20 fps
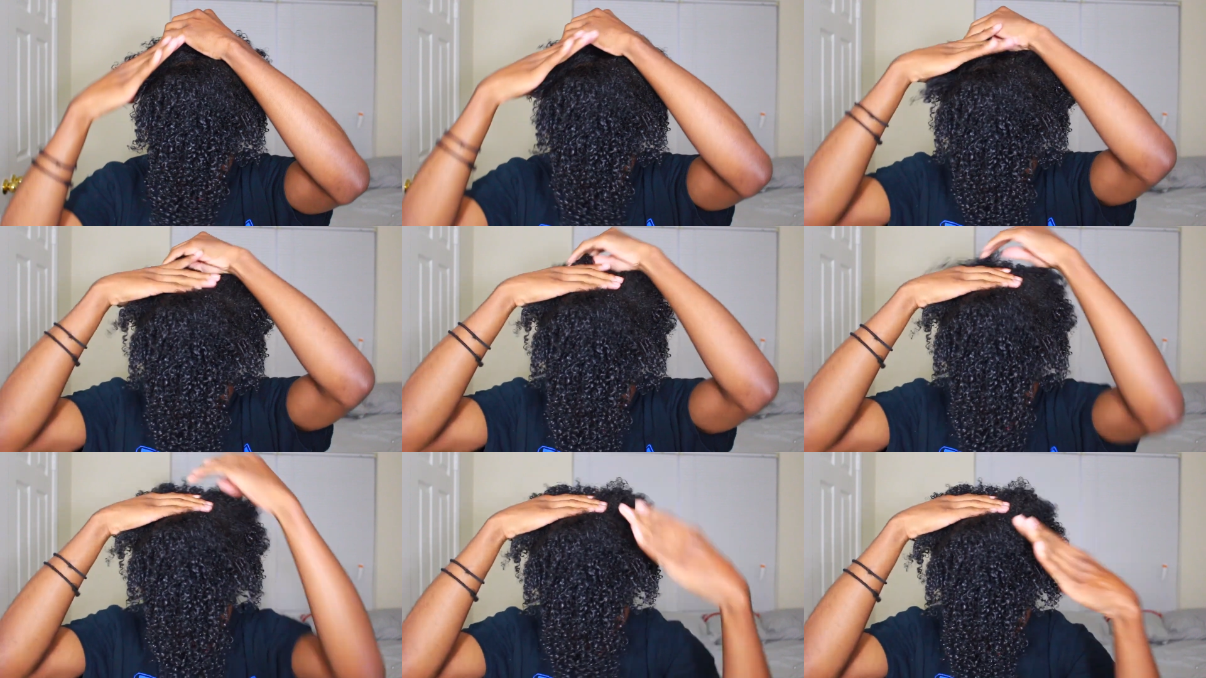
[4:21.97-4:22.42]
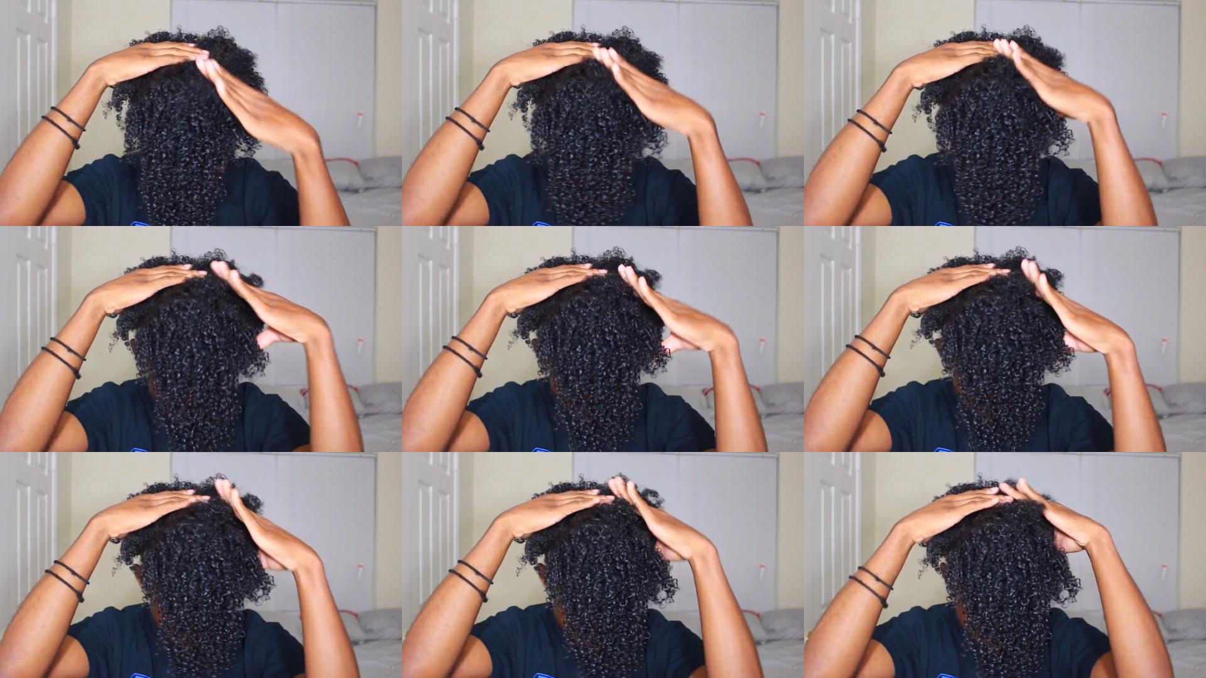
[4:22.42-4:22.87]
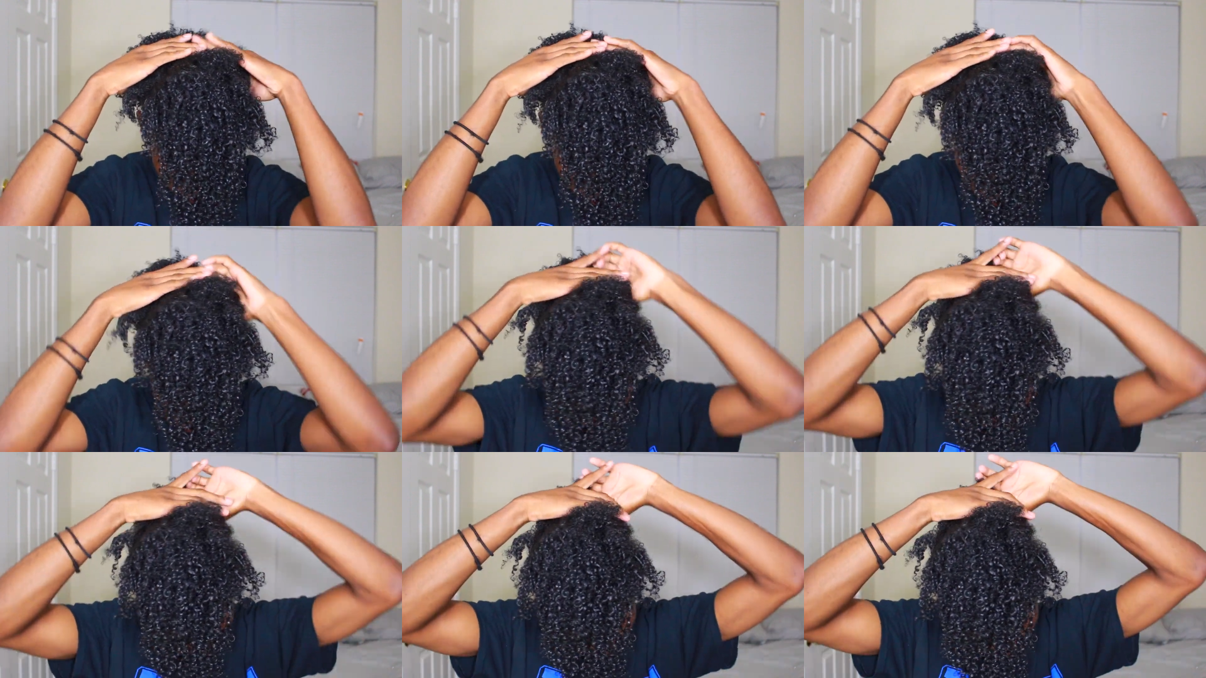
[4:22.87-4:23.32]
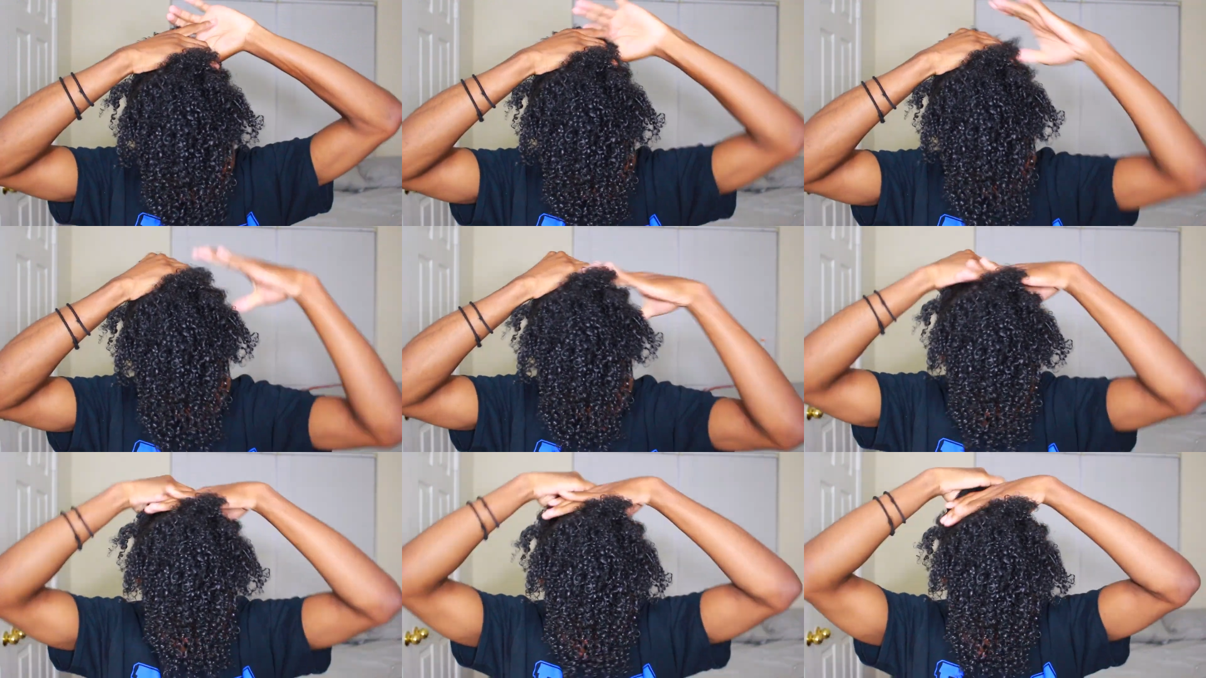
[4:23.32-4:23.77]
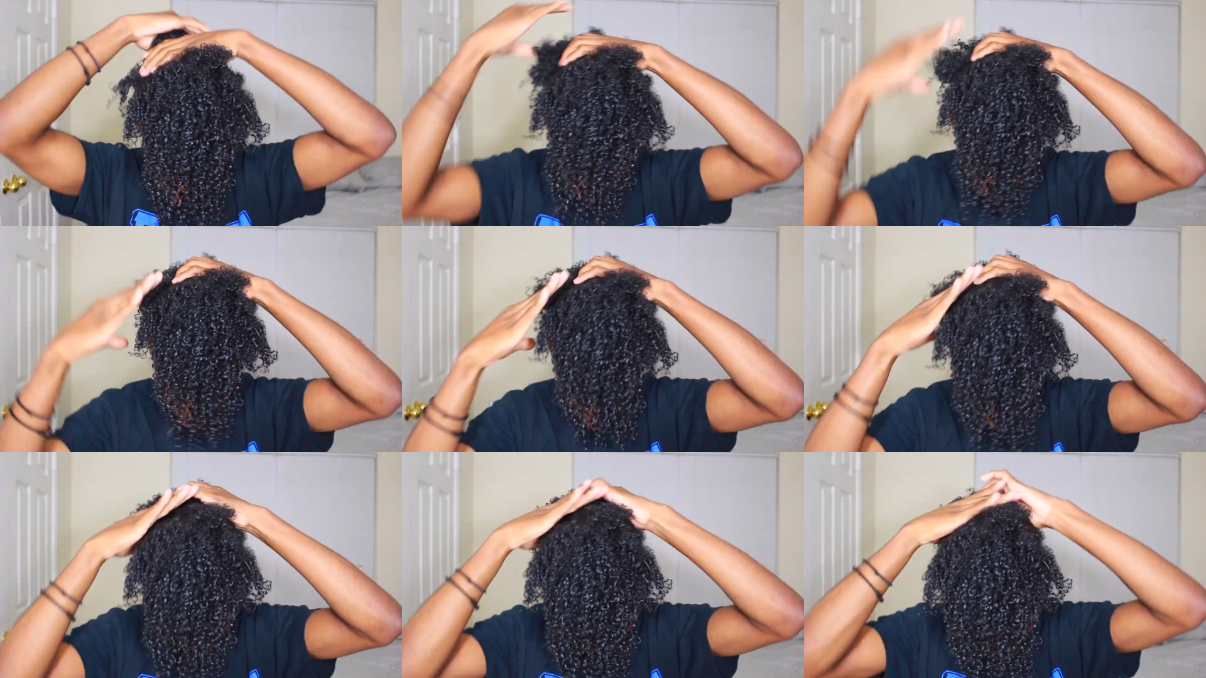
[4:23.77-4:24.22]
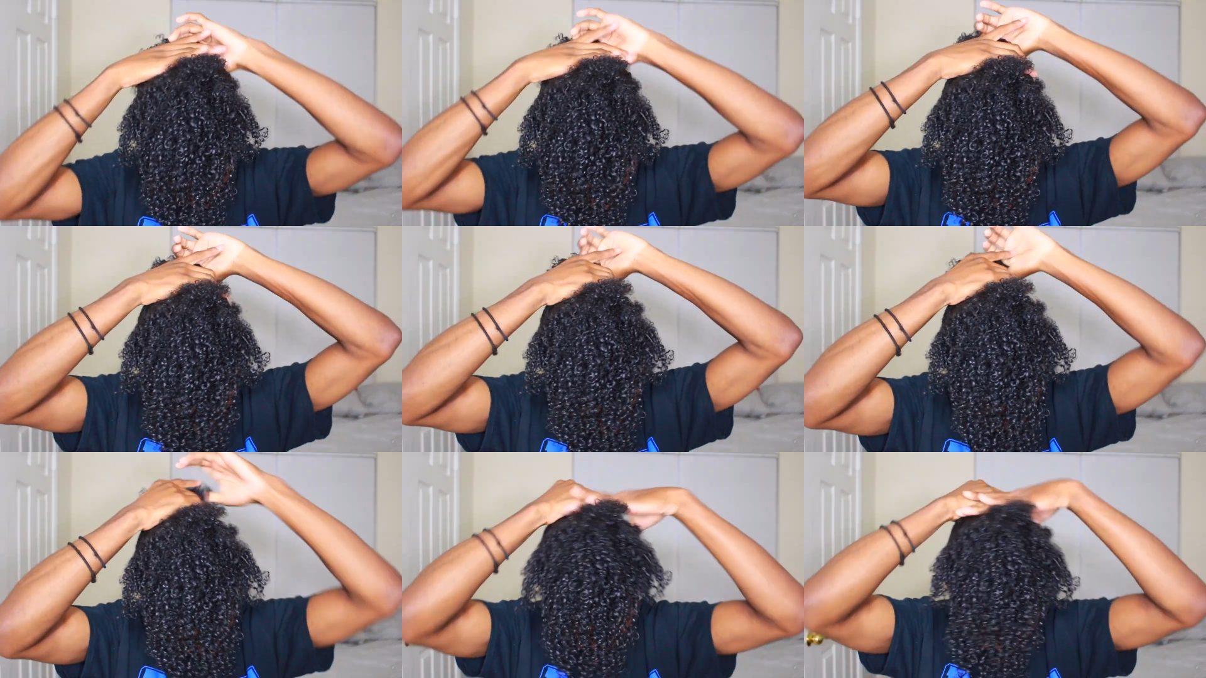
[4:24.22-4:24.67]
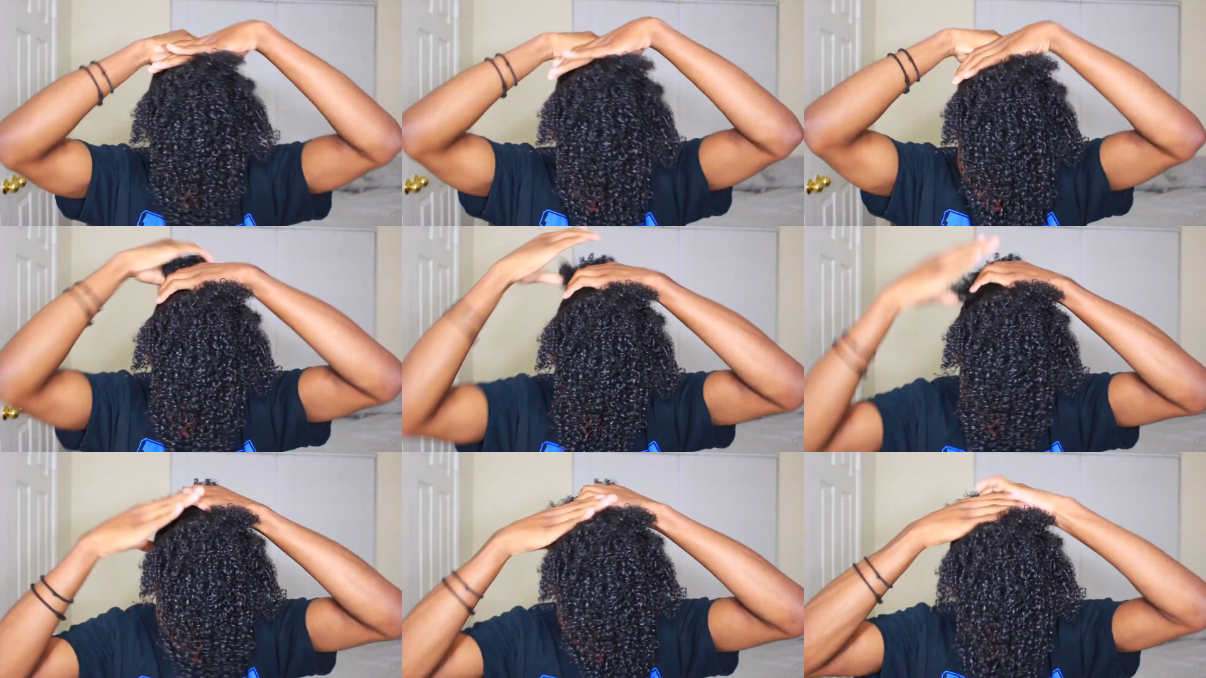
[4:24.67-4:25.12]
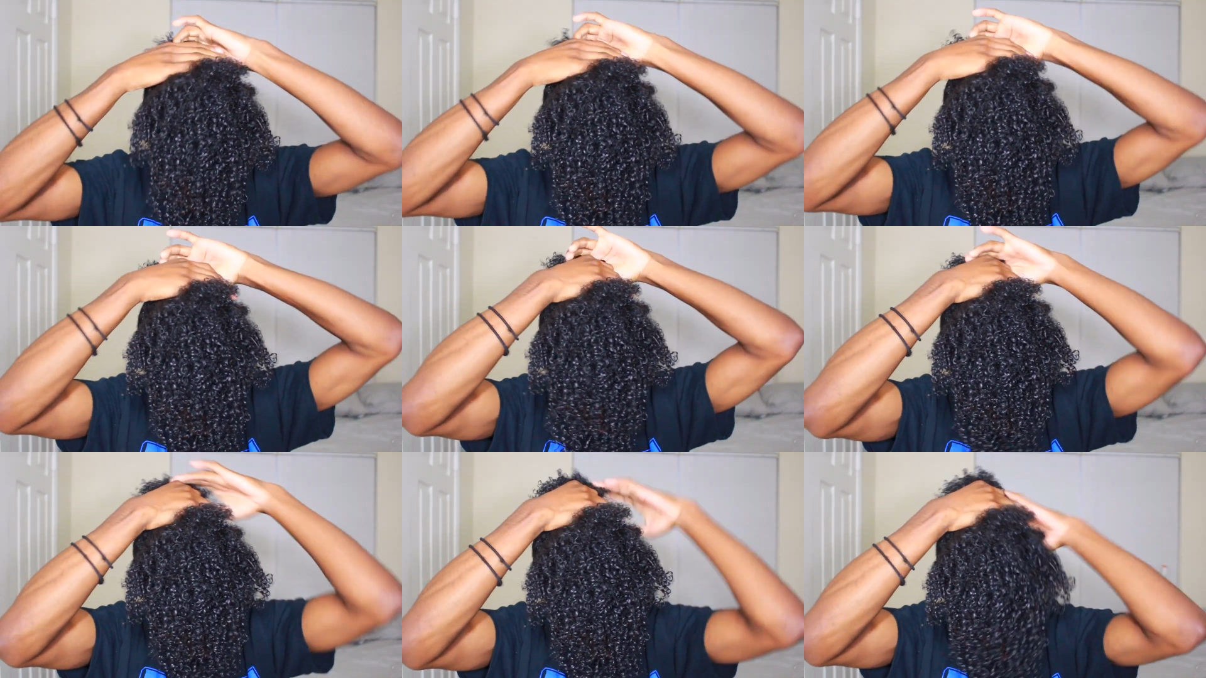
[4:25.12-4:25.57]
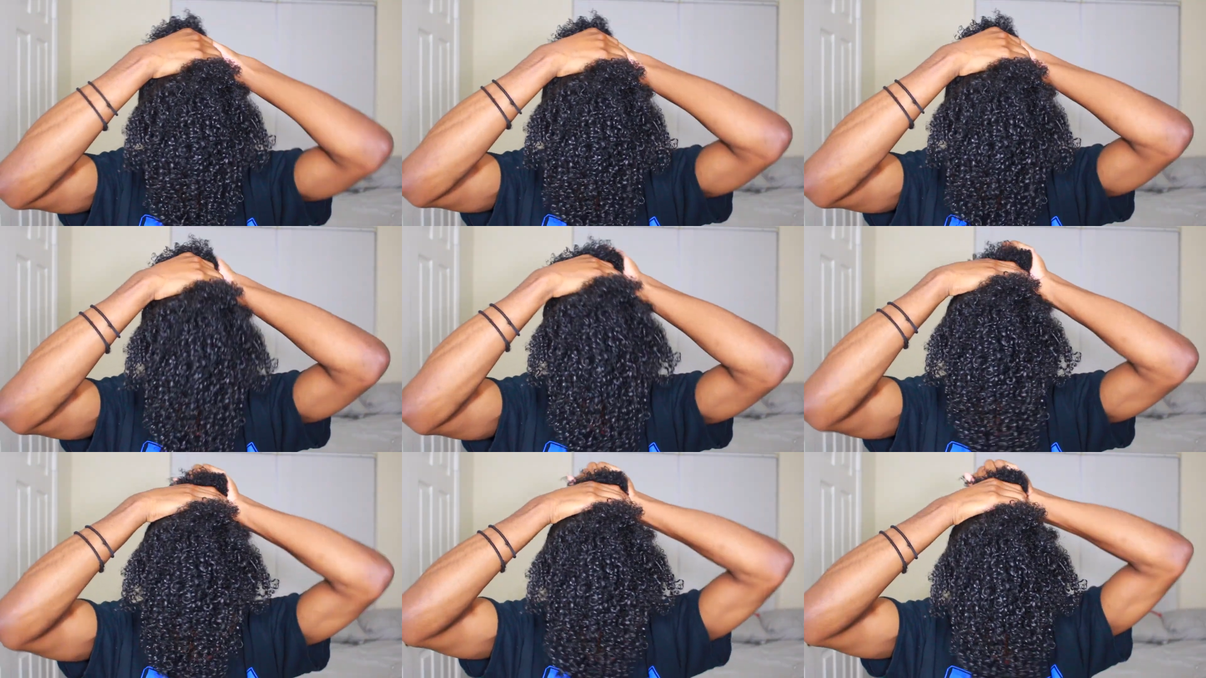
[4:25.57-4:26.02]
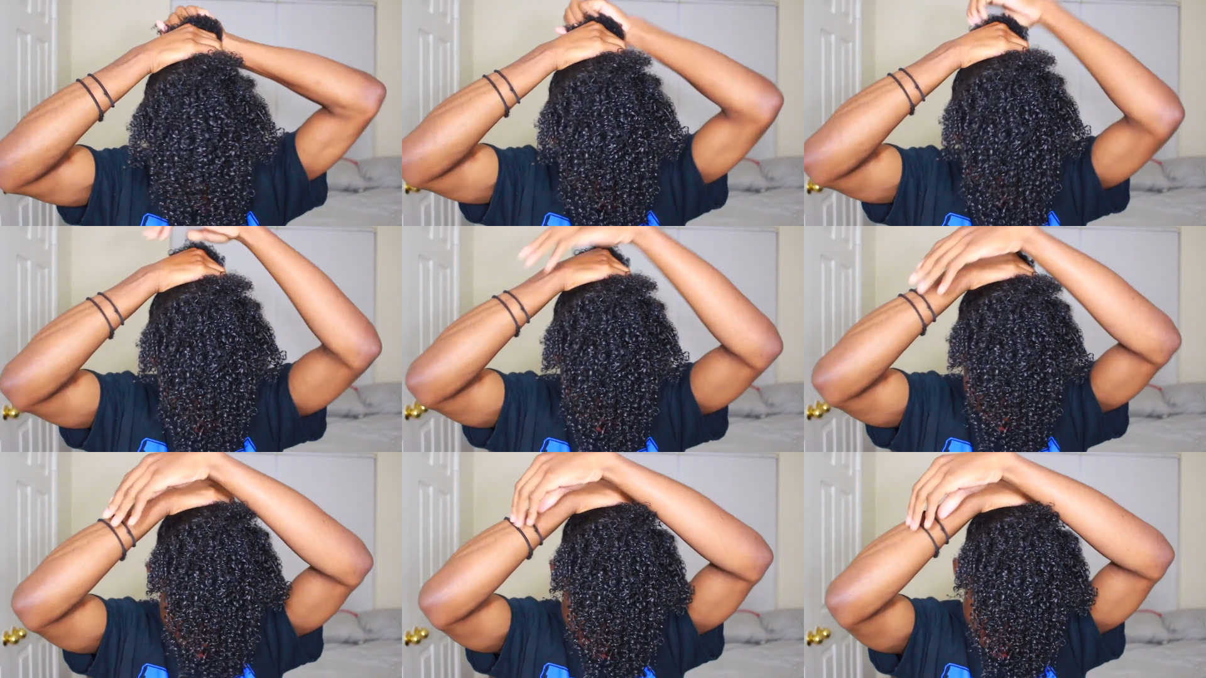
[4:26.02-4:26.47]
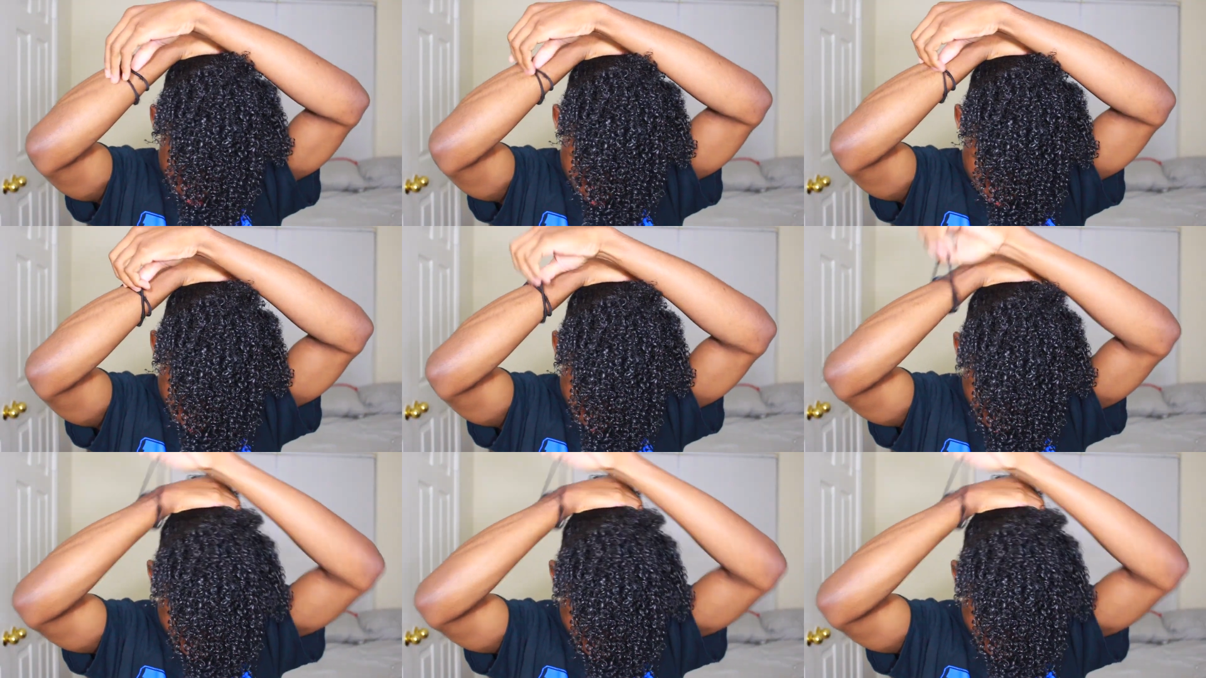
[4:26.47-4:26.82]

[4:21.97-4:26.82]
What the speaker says: (no speaker visible)